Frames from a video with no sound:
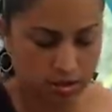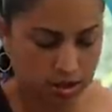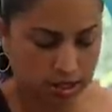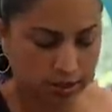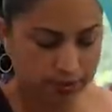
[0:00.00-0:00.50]

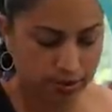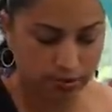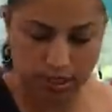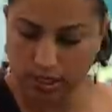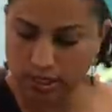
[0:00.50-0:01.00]
The clips are
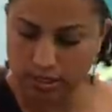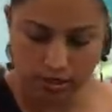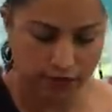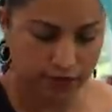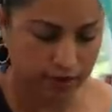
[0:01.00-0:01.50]
really
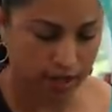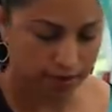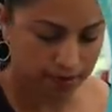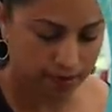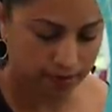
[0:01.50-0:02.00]
easy for
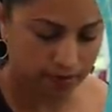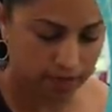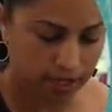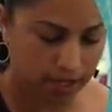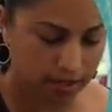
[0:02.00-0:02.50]
them,
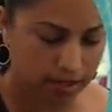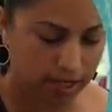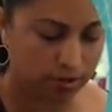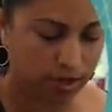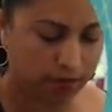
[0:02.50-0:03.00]
and
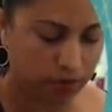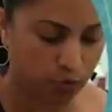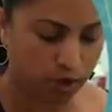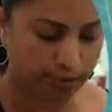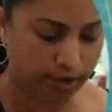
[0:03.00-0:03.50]
they don't have to
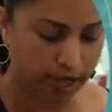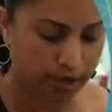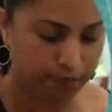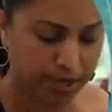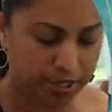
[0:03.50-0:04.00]
worry about
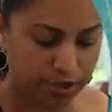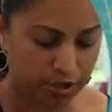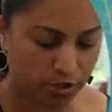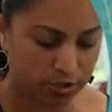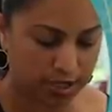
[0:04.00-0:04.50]
getting pinched
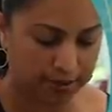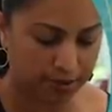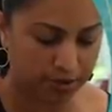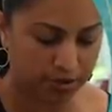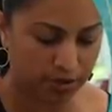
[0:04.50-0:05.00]
the whole time
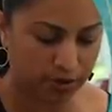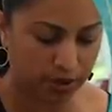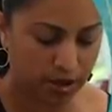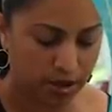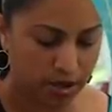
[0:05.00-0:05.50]
they're sewing.
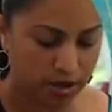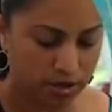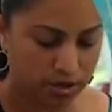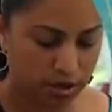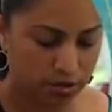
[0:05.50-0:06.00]

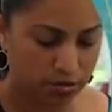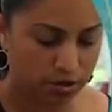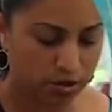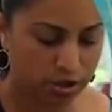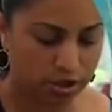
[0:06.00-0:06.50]
So
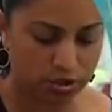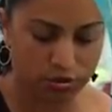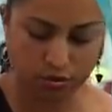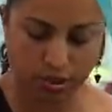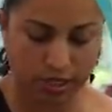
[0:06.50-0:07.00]
you could
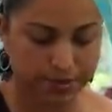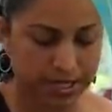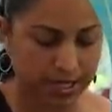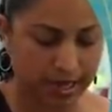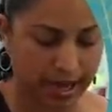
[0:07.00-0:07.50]
do clips
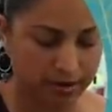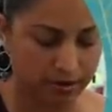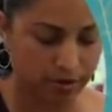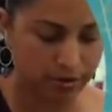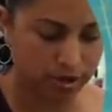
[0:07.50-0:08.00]
like that,
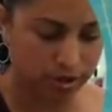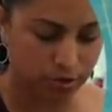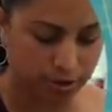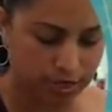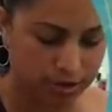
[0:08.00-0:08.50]
or you can
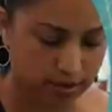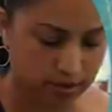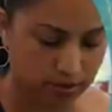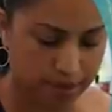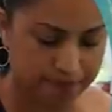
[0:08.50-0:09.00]
do pins,
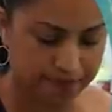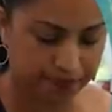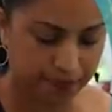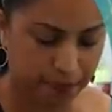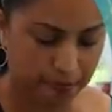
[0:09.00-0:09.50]
all right?
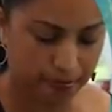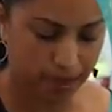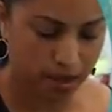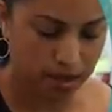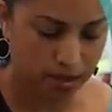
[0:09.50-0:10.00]

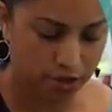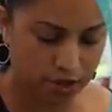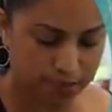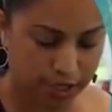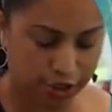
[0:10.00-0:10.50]

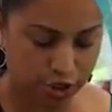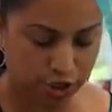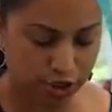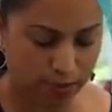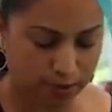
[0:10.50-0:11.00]
Just make sure,
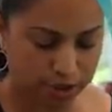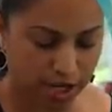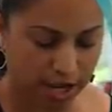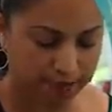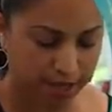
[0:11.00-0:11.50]
double
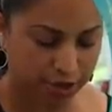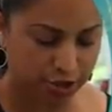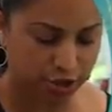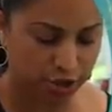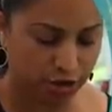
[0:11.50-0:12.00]
check, make
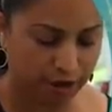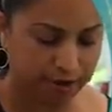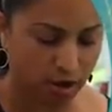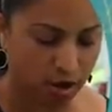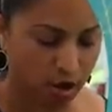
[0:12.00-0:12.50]
sure you're
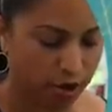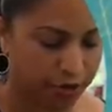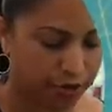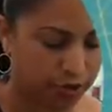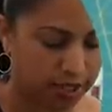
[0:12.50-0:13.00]
grabbing all
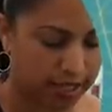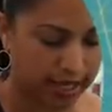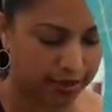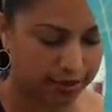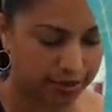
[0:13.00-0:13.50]
three
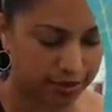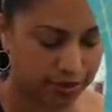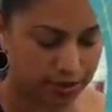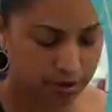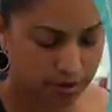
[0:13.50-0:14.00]

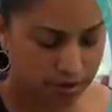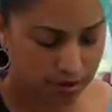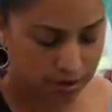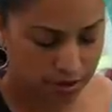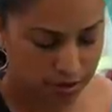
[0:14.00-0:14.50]
layers
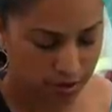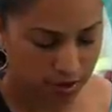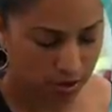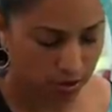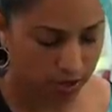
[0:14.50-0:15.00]
the
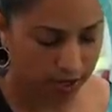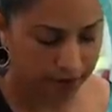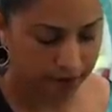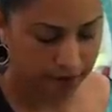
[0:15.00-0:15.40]
whole way.